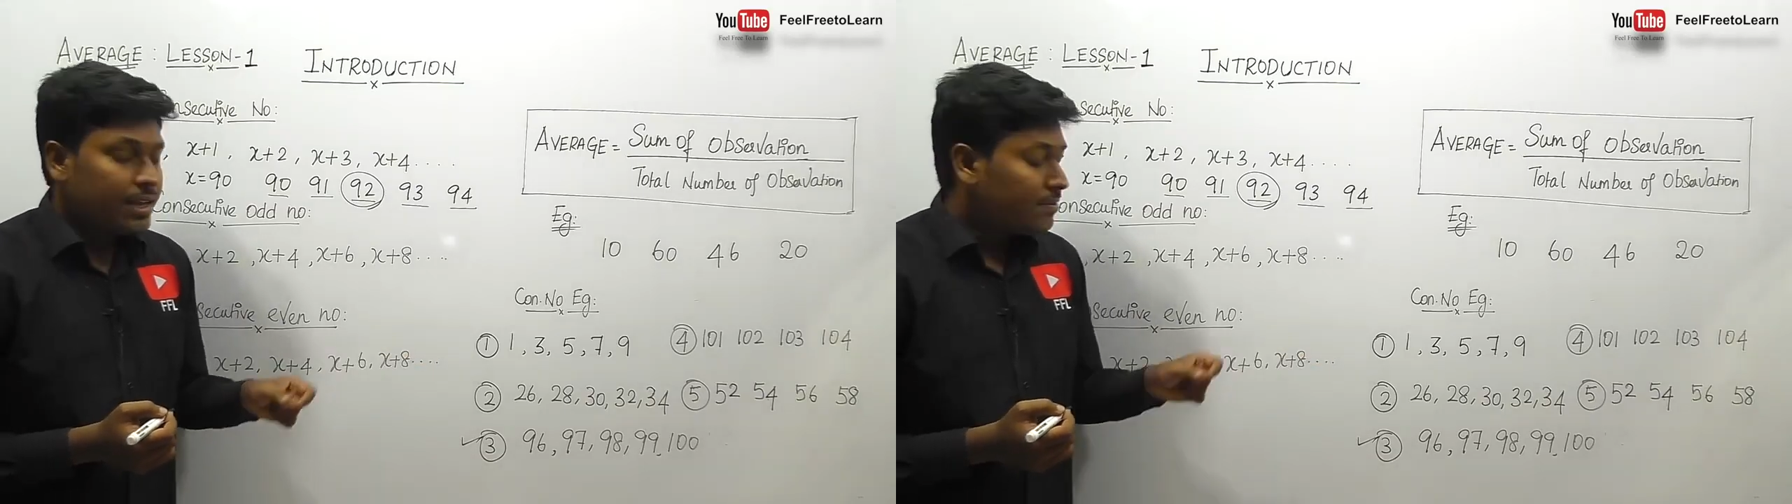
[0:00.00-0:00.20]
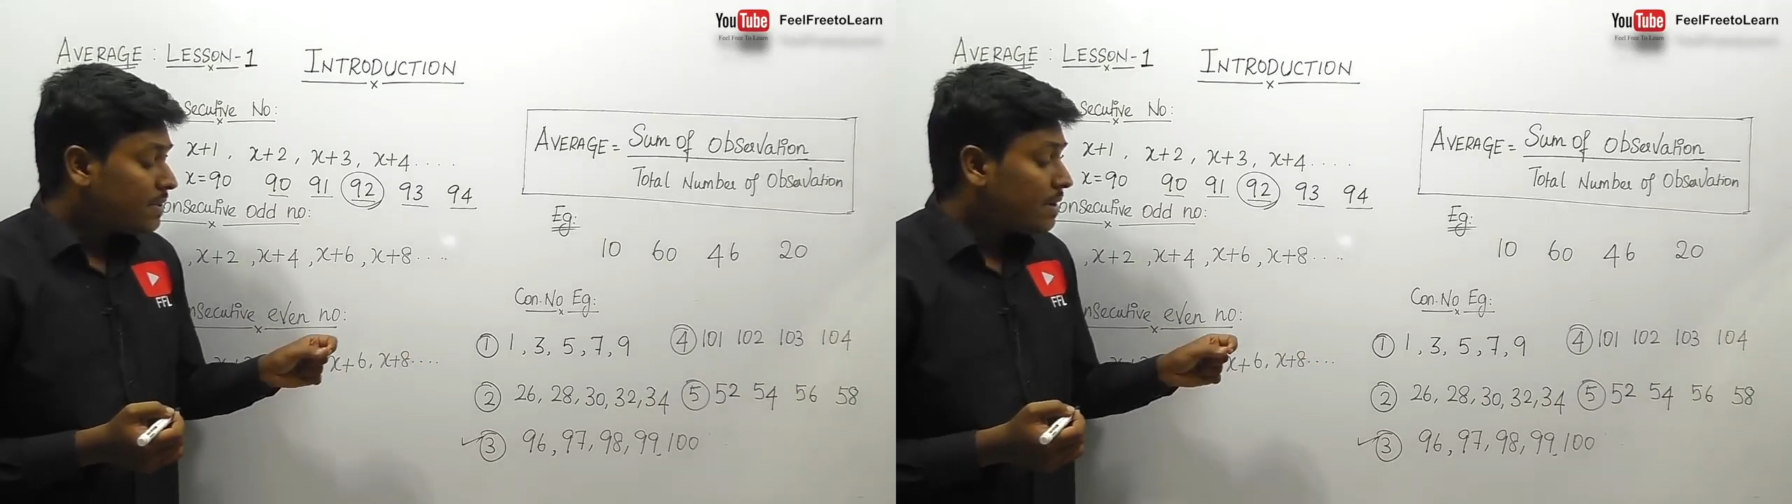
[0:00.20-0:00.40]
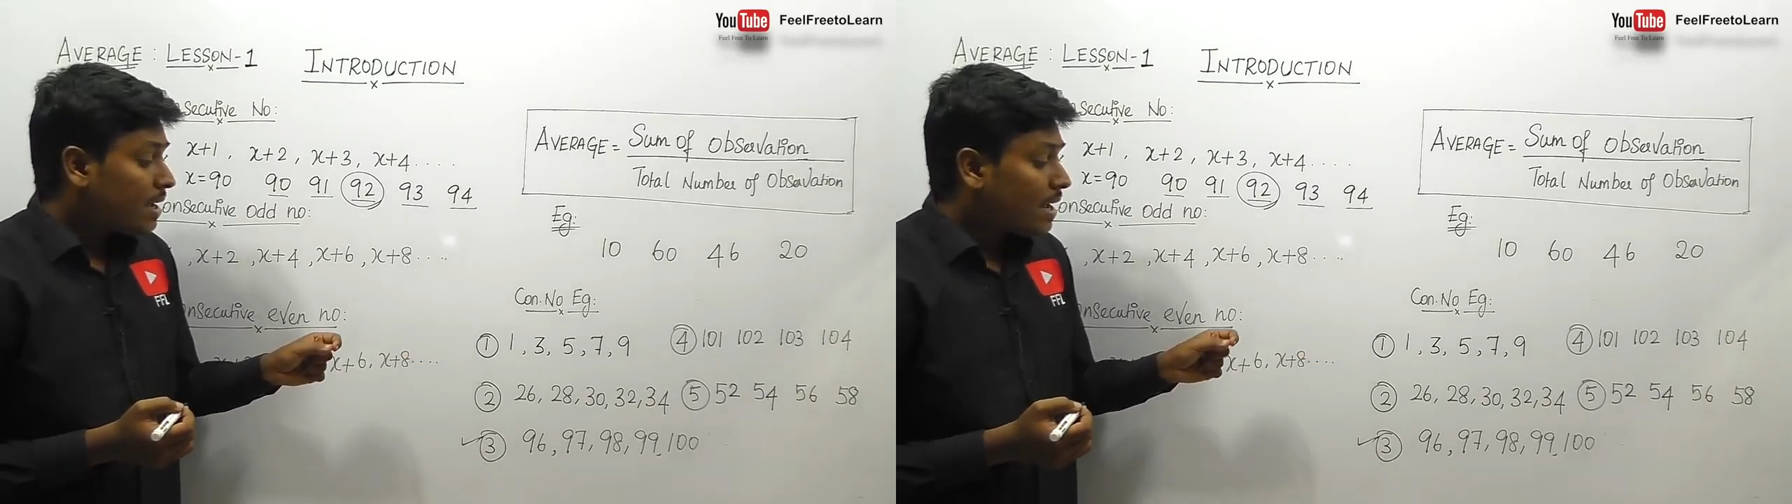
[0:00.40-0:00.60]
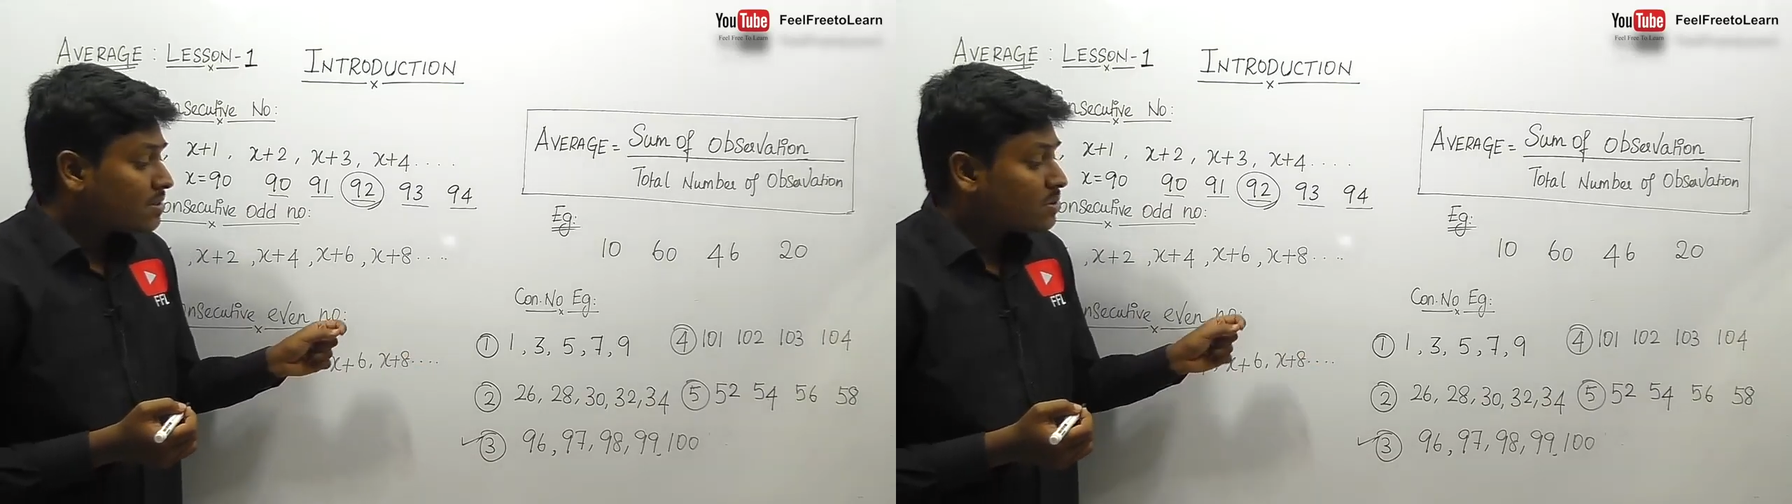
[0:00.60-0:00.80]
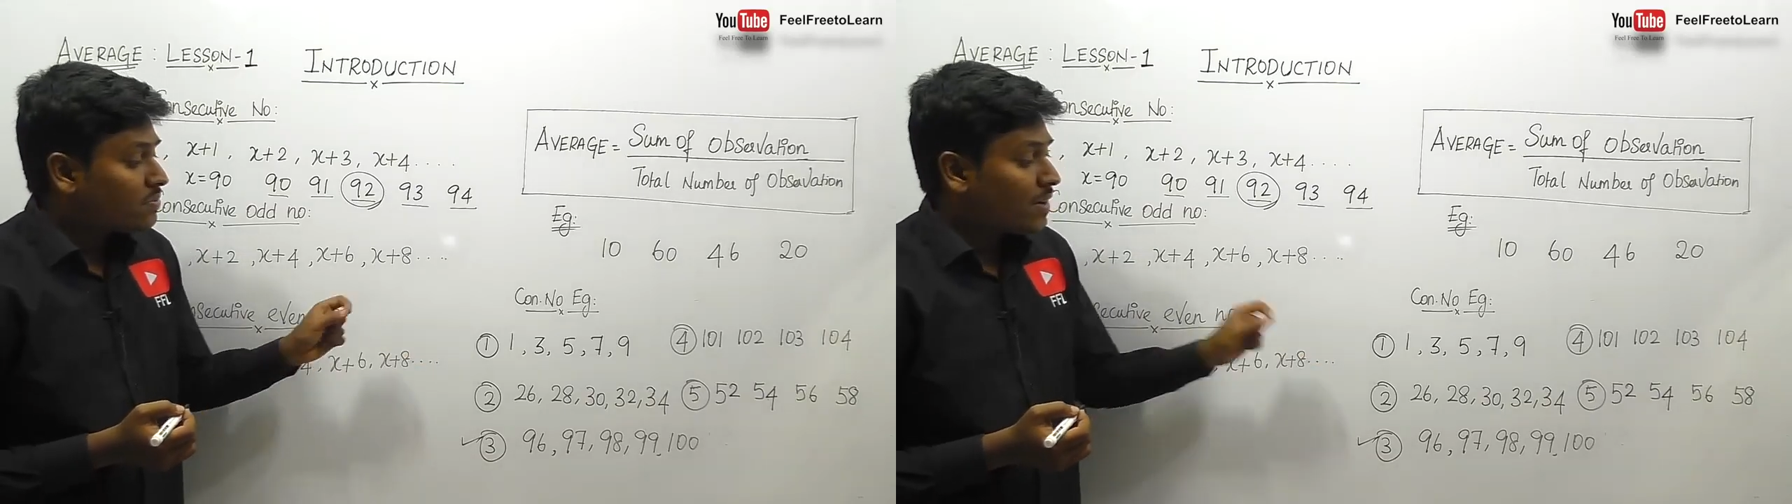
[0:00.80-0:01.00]
If they
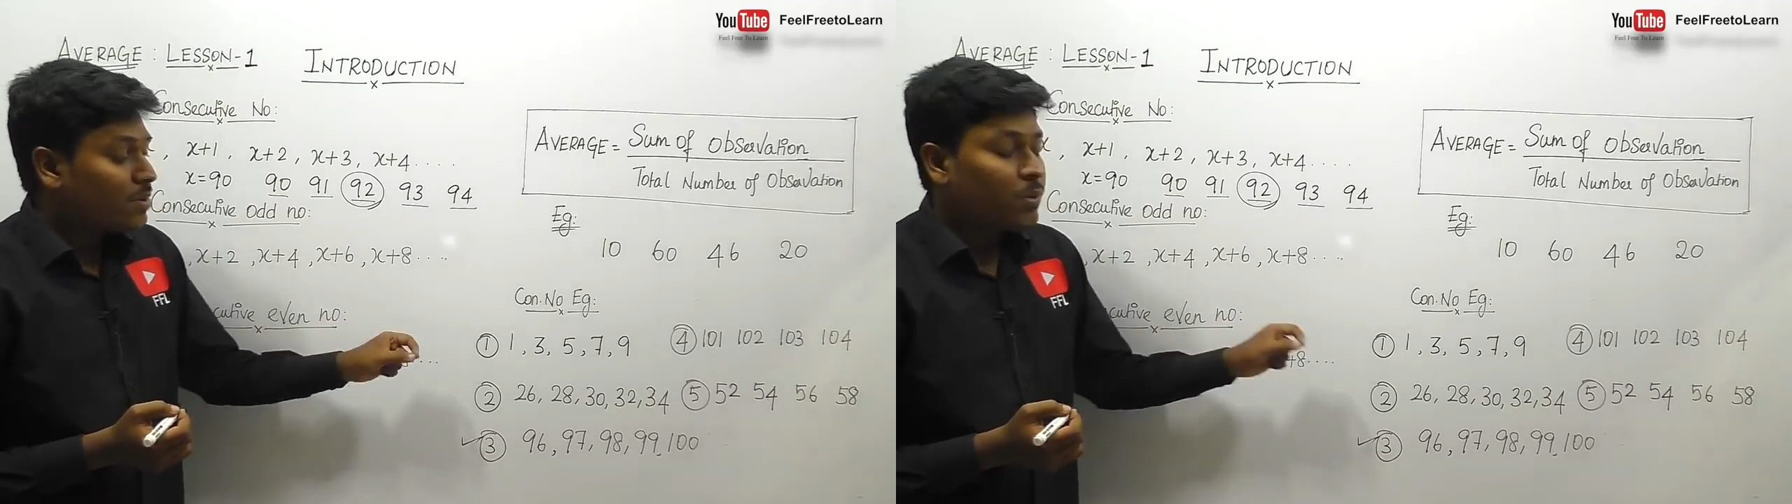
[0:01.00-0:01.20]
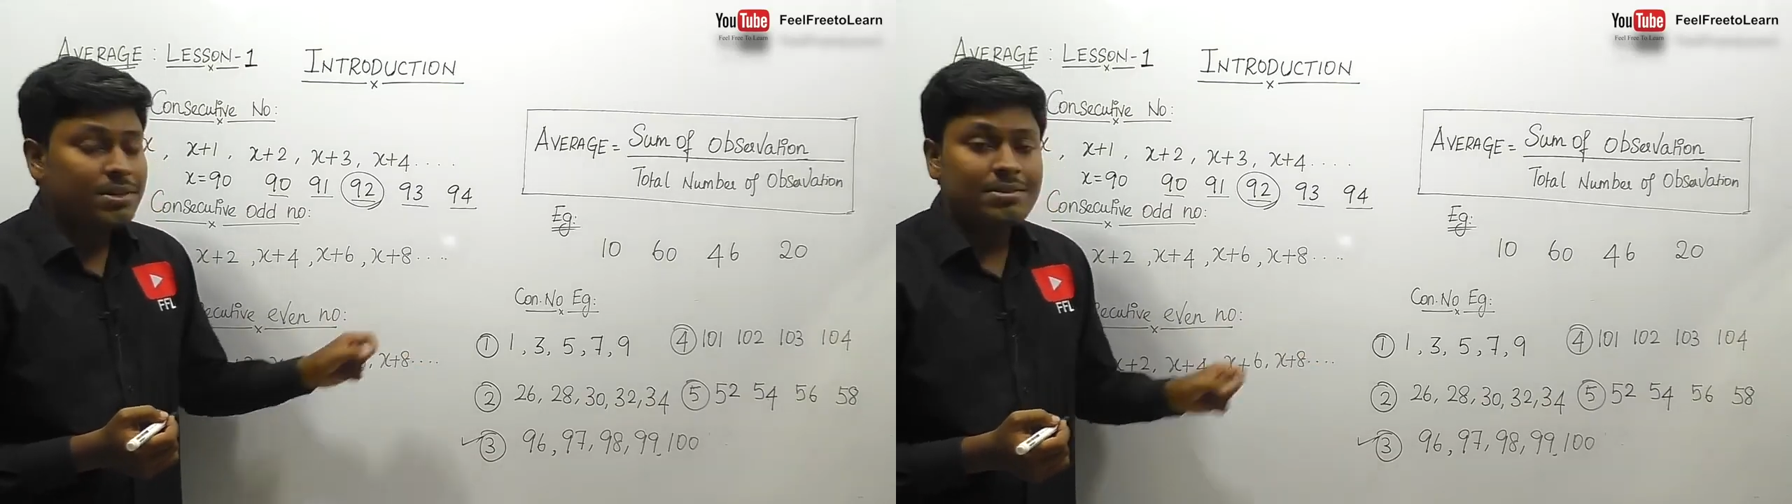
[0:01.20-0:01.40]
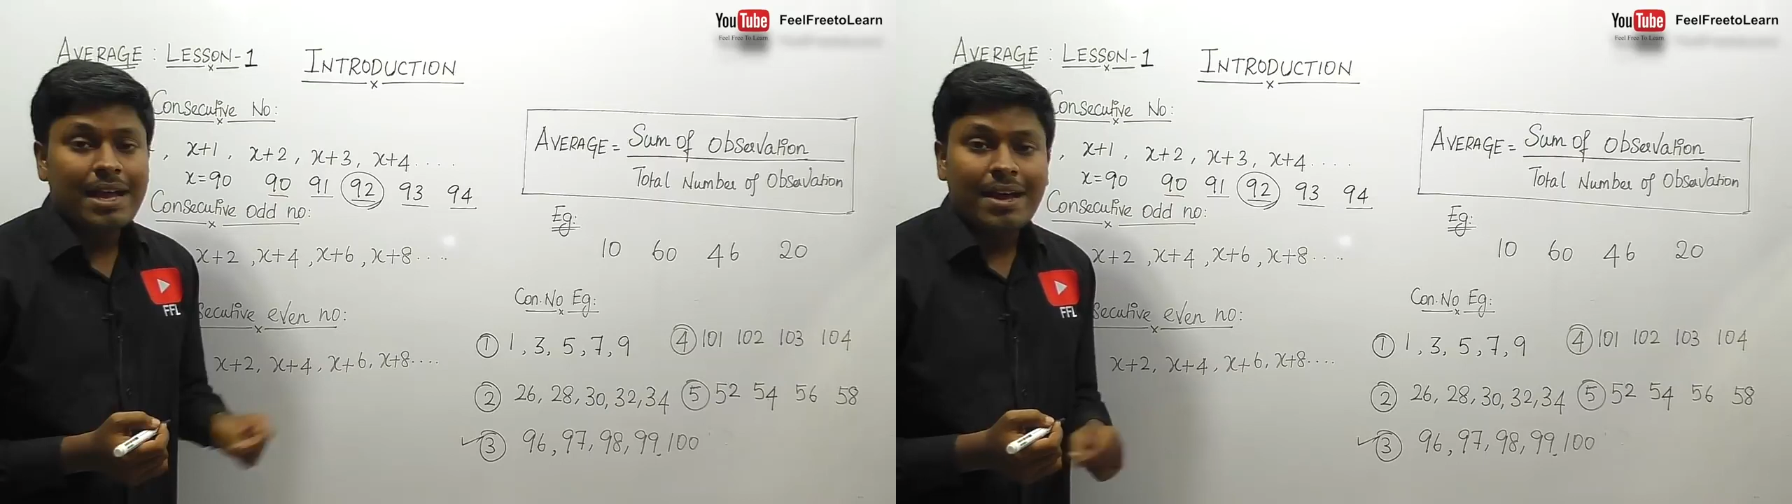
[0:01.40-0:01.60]
ask to find what is